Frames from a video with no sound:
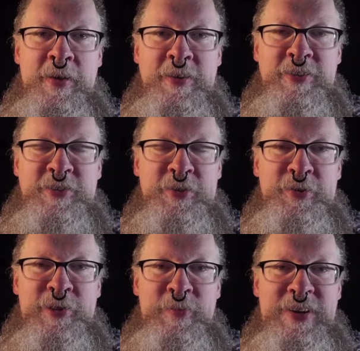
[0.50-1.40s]

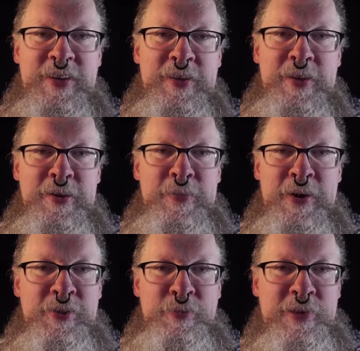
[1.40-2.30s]
So let me tell you
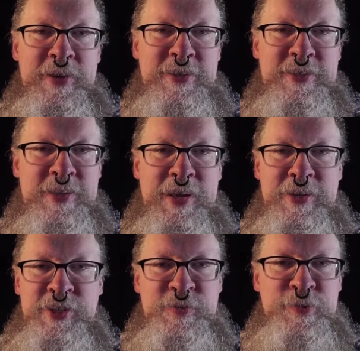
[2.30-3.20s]
about the place that
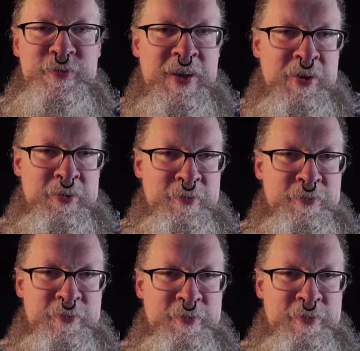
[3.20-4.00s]
I just moved out of.